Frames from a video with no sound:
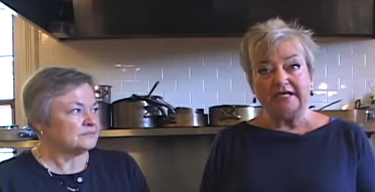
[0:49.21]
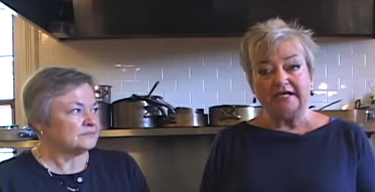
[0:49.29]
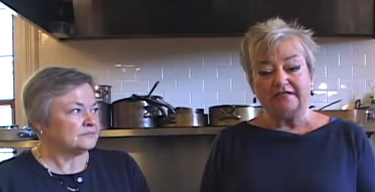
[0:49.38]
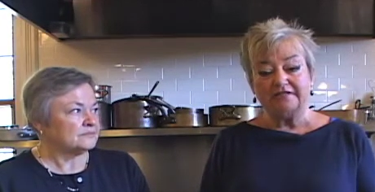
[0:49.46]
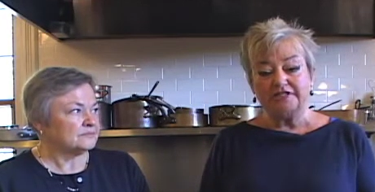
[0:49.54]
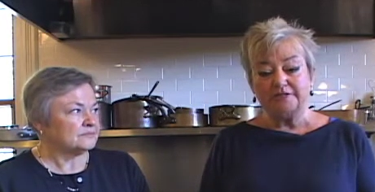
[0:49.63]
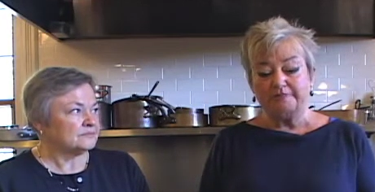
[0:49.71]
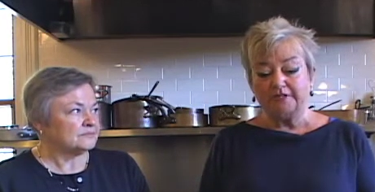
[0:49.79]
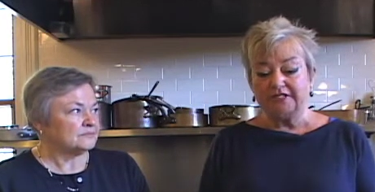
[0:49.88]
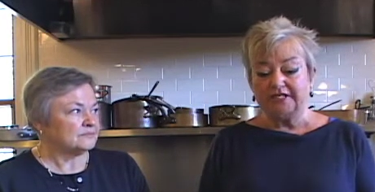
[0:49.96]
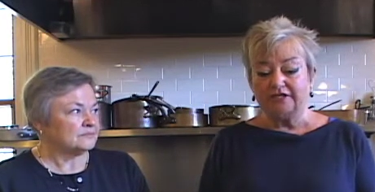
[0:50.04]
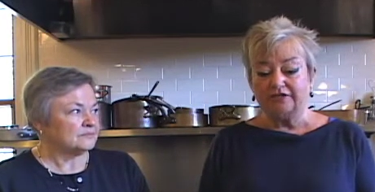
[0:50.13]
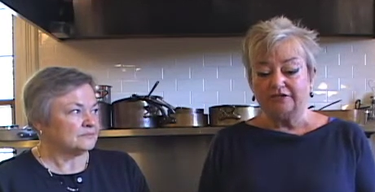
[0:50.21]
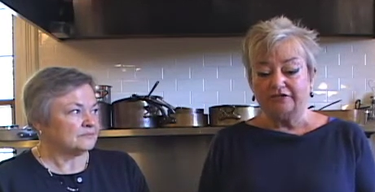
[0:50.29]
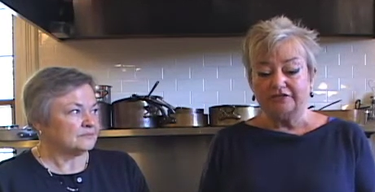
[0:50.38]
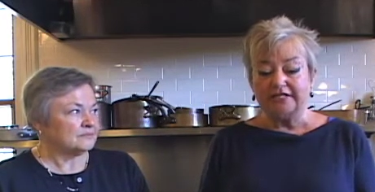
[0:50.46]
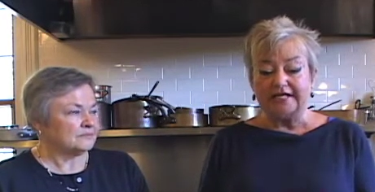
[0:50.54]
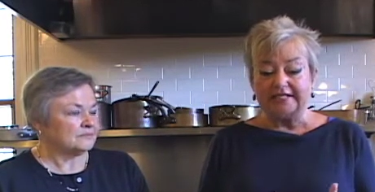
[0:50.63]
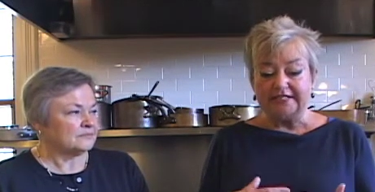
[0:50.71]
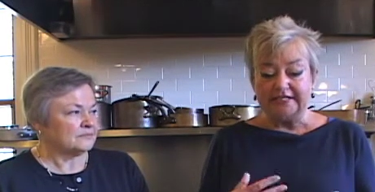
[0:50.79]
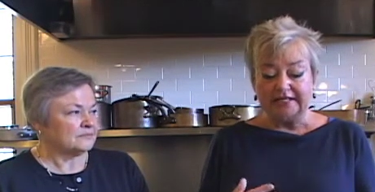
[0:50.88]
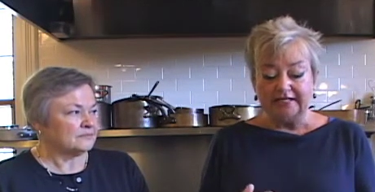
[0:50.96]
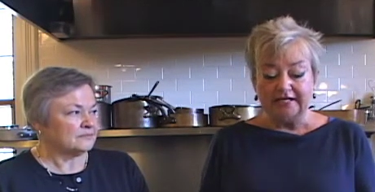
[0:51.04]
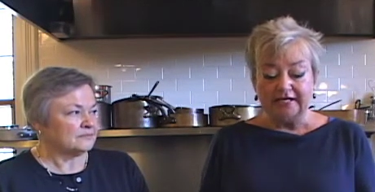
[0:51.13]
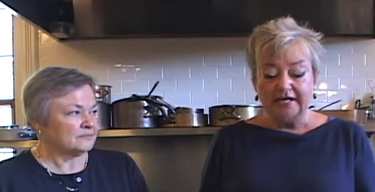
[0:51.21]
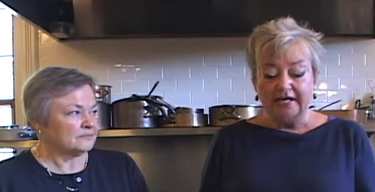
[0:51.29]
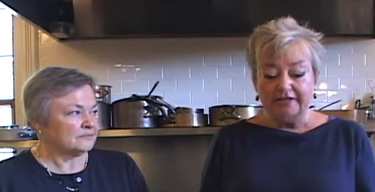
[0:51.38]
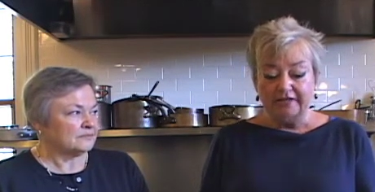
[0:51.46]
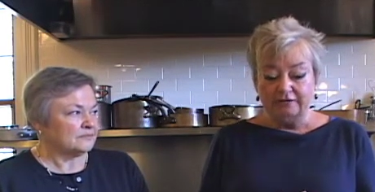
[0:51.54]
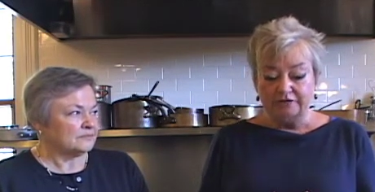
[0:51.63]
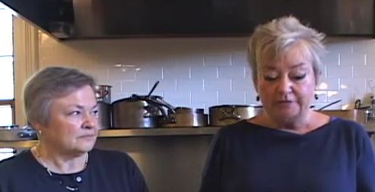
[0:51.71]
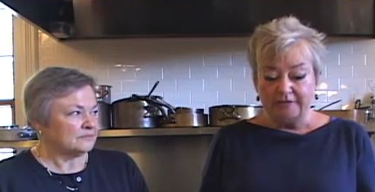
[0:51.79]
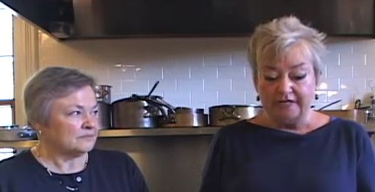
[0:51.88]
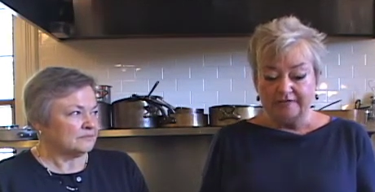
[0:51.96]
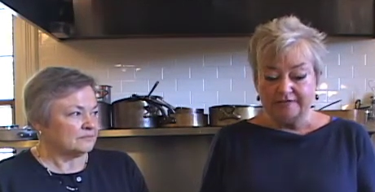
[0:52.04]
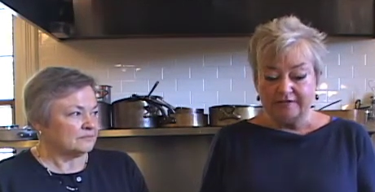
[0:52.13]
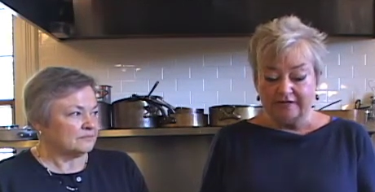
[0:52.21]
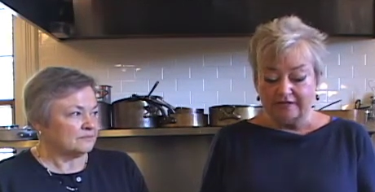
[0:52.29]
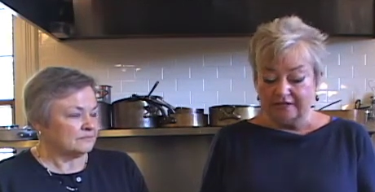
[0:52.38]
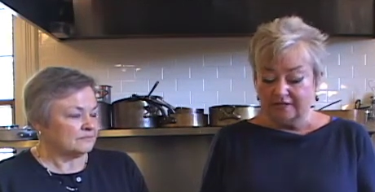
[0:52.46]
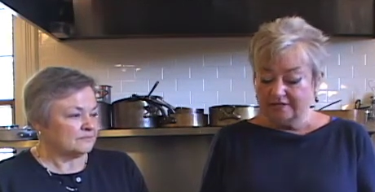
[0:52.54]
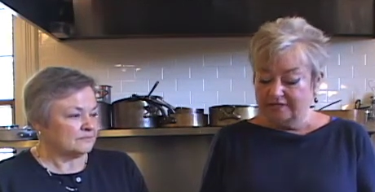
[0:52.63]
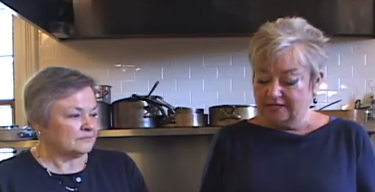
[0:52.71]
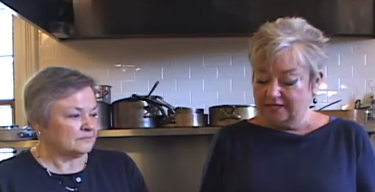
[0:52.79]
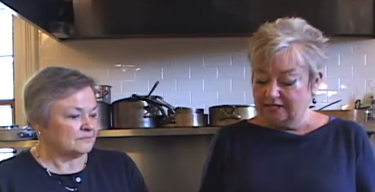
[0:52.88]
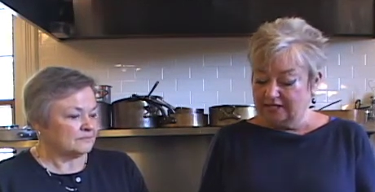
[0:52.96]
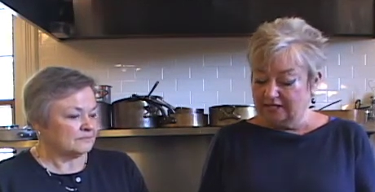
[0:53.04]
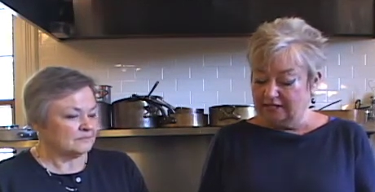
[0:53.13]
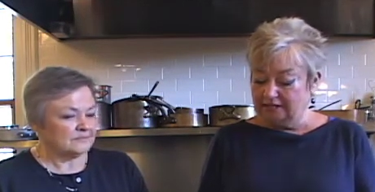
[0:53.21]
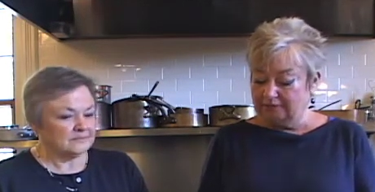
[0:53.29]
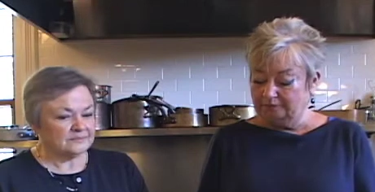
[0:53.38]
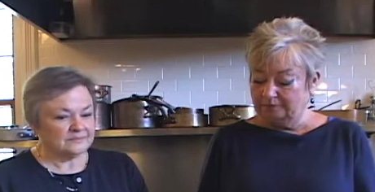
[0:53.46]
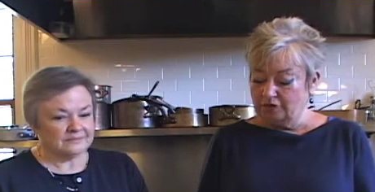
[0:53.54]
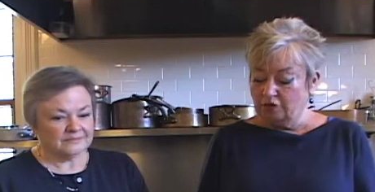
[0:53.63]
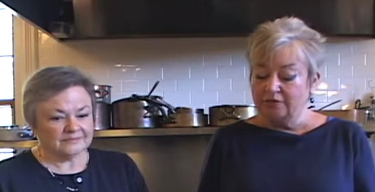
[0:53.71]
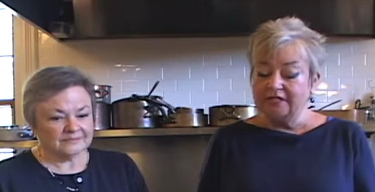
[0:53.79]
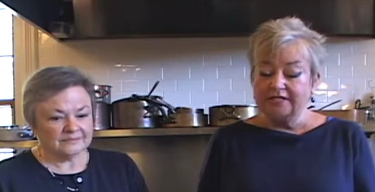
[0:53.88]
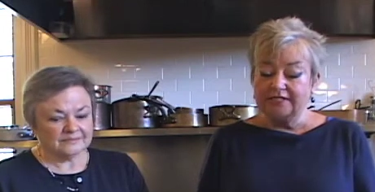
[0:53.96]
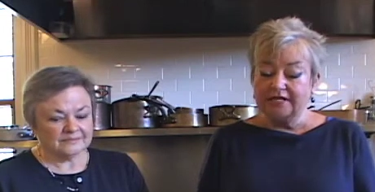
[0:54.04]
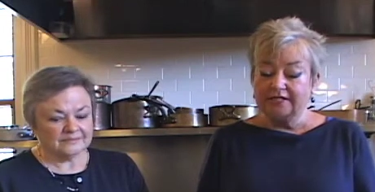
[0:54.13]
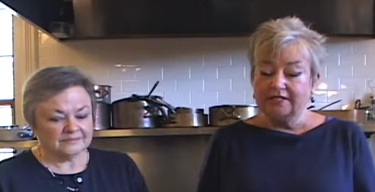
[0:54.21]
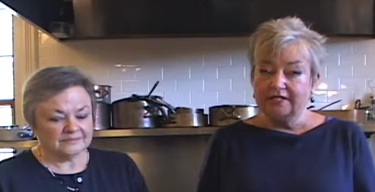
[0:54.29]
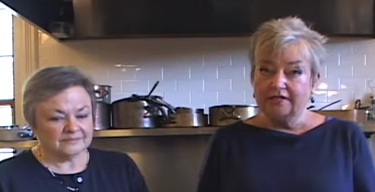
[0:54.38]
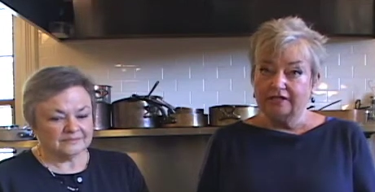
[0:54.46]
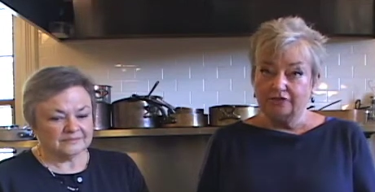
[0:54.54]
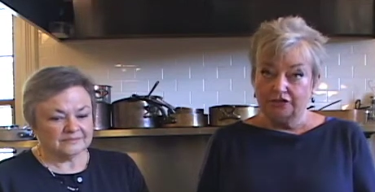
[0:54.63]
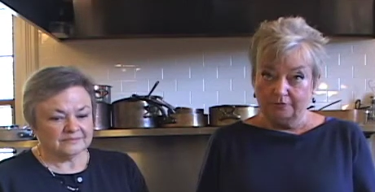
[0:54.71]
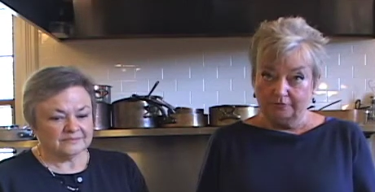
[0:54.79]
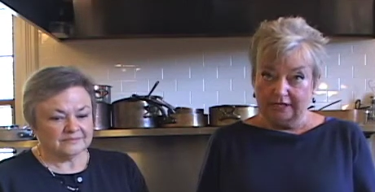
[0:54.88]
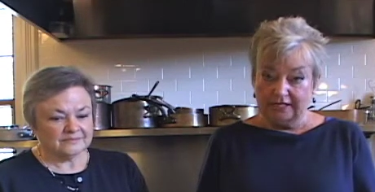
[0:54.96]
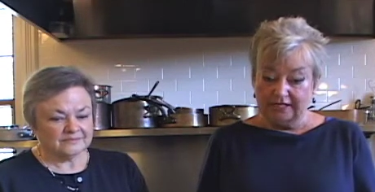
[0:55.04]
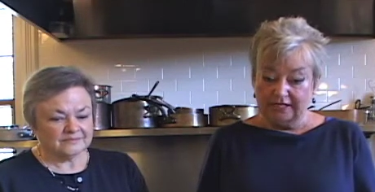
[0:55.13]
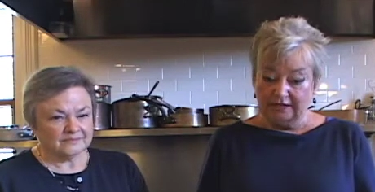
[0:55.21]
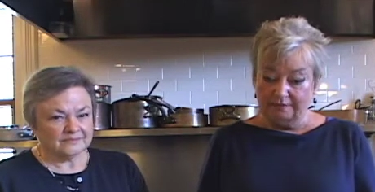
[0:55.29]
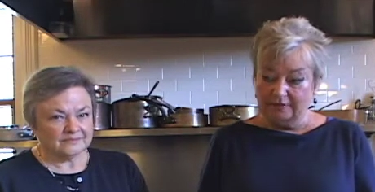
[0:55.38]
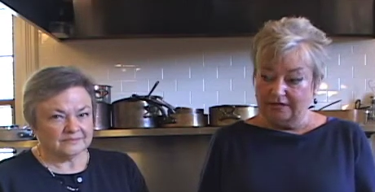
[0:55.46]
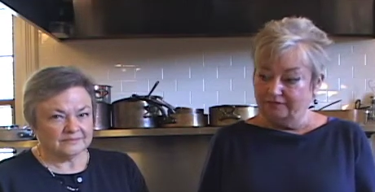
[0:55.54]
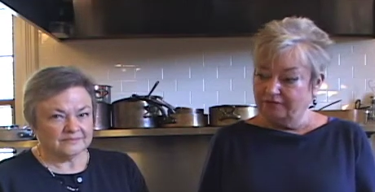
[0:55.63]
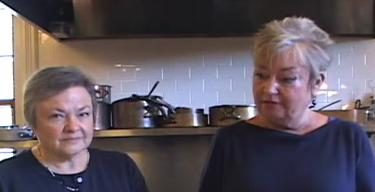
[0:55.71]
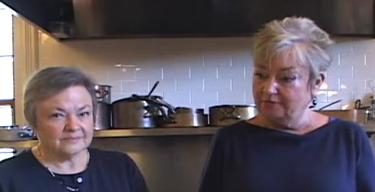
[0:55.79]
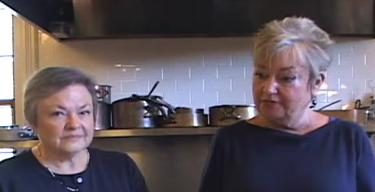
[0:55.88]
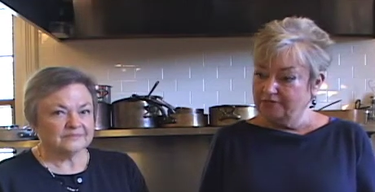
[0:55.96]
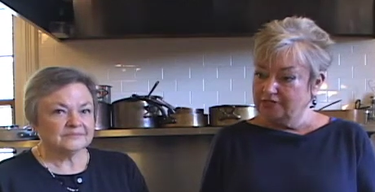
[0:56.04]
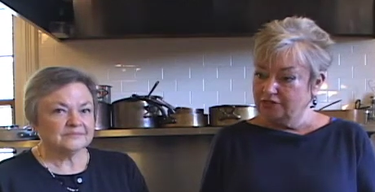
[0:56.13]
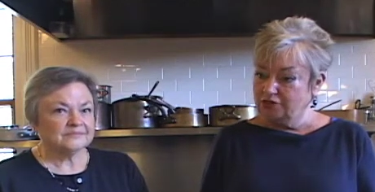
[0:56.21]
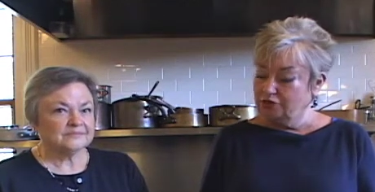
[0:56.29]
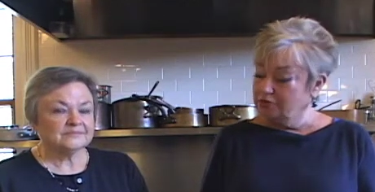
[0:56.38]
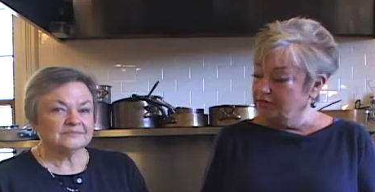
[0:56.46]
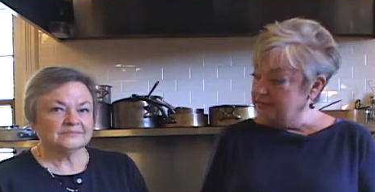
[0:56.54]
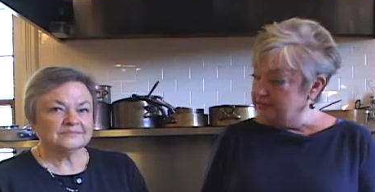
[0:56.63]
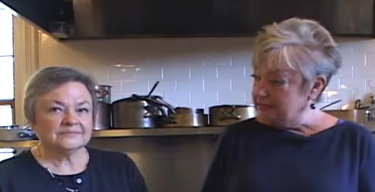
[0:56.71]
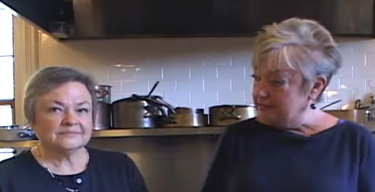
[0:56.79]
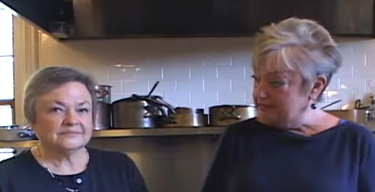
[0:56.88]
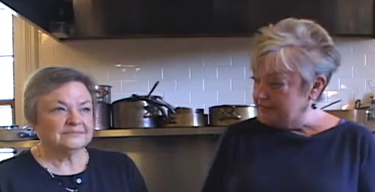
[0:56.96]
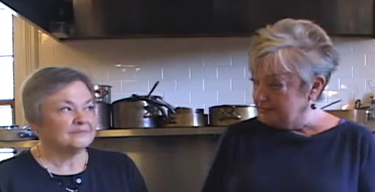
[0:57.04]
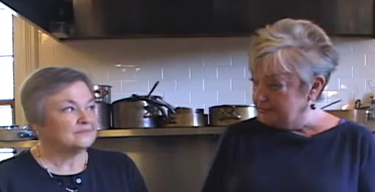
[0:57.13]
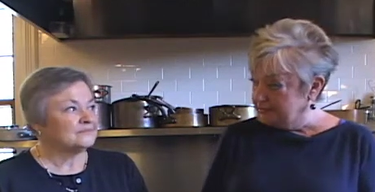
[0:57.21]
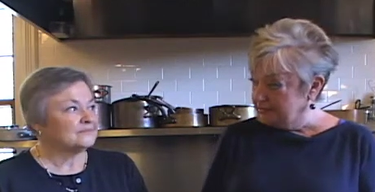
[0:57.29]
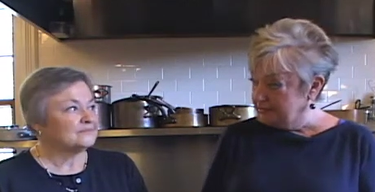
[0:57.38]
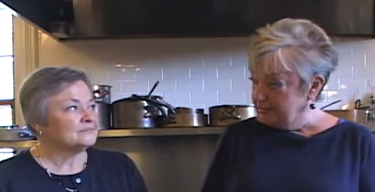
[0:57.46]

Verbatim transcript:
Speaker 1: a particular technique that's based on the um, no-knead technique that Jim Lahey made famous in two thousand six,